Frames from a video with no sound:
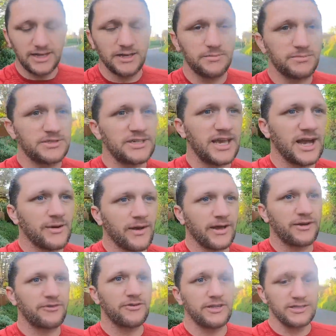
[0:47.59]
and see how
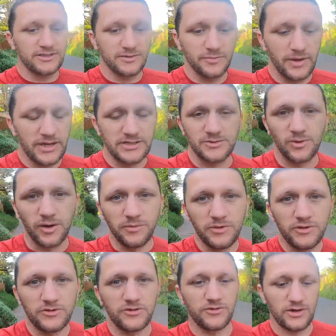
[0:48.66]
accurate it is compared to what I'm
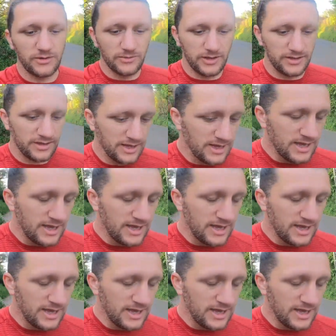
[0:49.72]
used to running with.